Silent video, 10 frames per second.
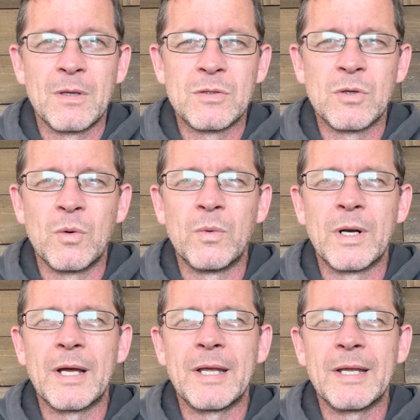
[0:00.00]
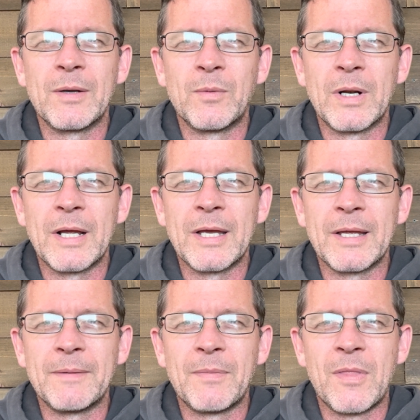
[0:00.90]
so what
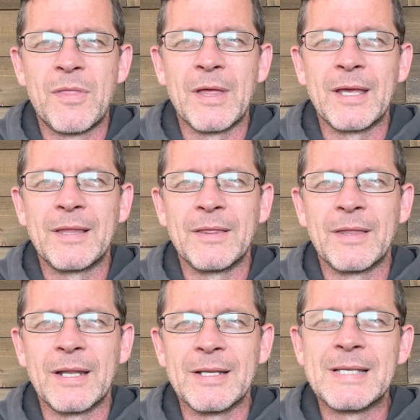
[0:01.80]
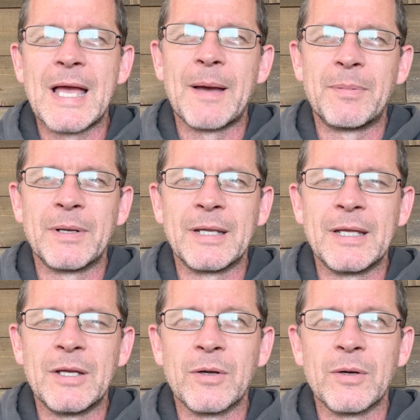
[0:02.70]
I think that is happening
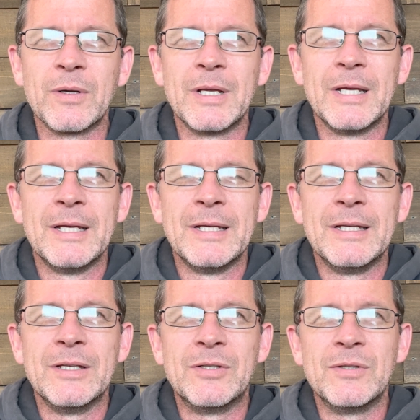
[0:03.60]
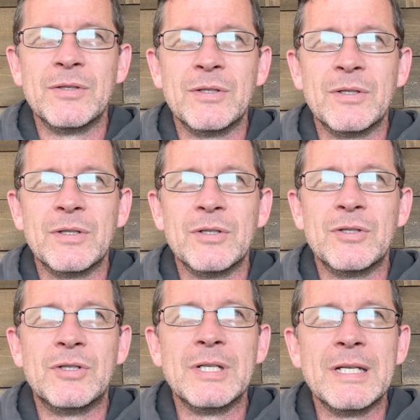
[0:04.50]
here is
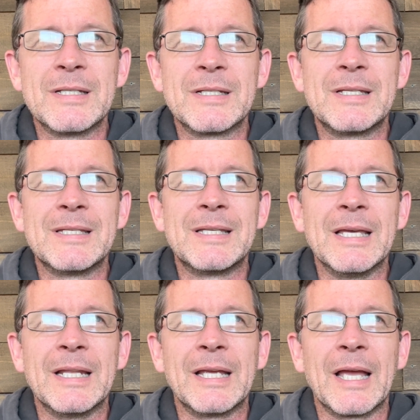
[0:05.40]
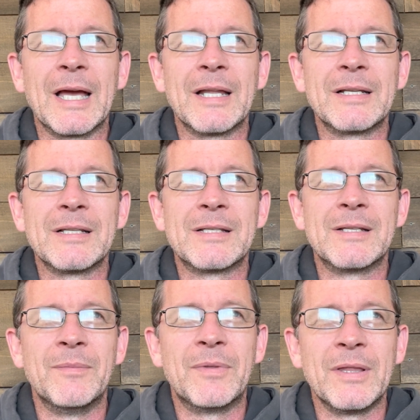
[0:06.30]
Jesus is getting at
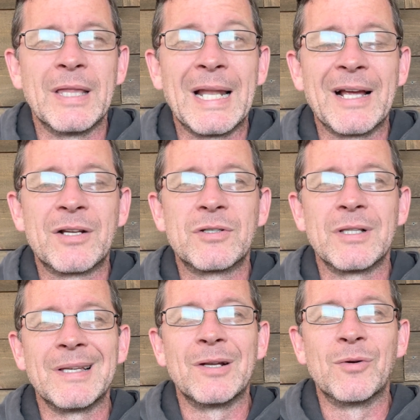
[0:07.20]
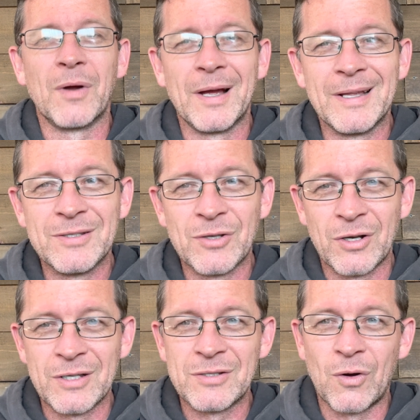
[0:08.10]
something that actually grinds
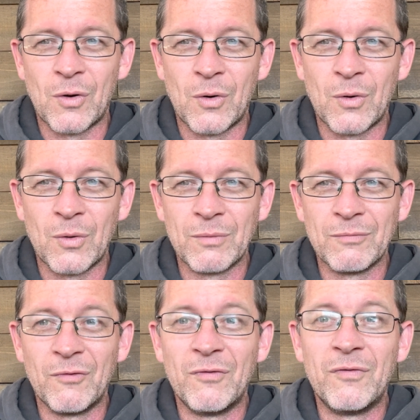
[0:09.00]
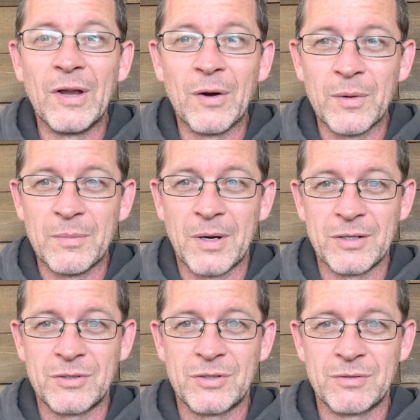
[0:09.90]
on us all very
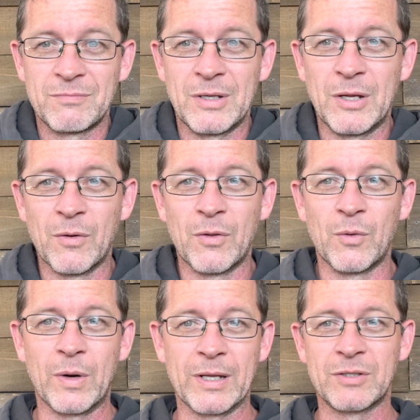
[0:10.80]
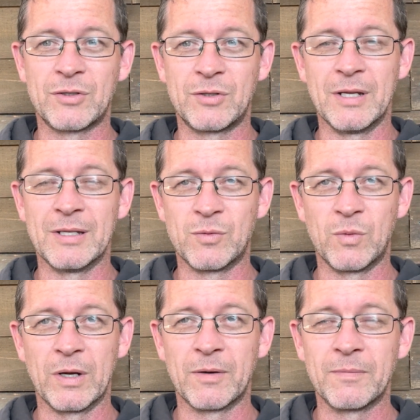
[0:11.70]
much here in the West as
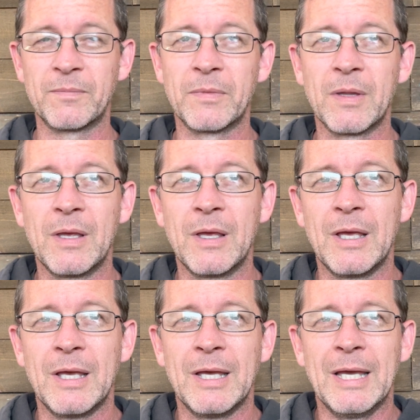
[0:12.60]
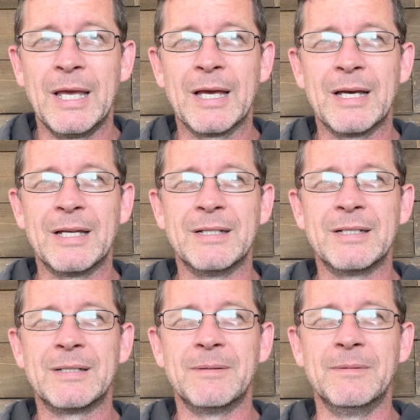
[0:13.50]
well. And